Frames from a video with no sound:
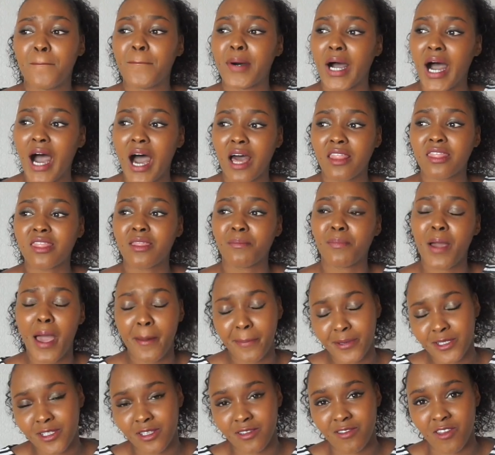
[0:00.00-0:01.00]
But the
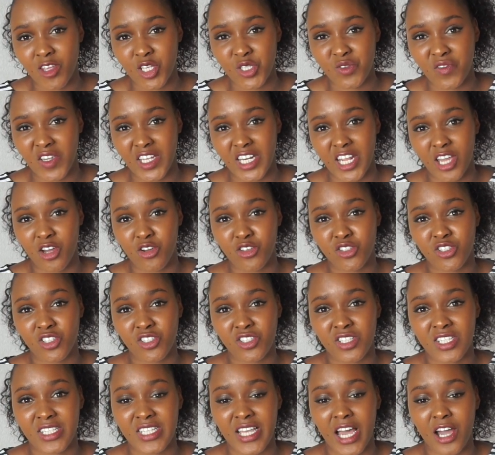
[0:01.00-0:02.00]
purpose of this video is
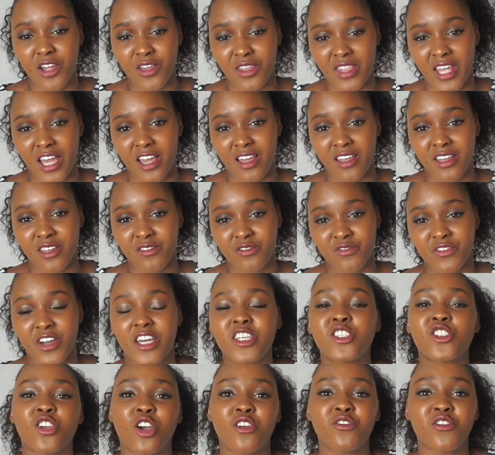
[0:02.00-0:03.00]
just to tell you that
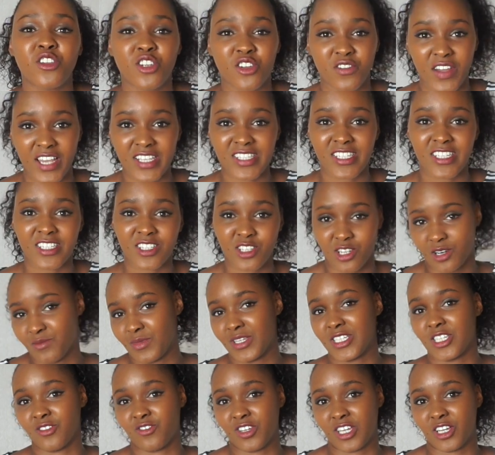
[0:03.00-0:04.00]
first year of university is going
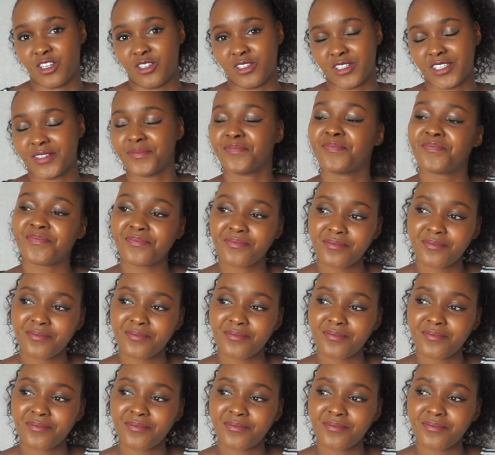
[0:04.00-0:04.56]
to be difficult.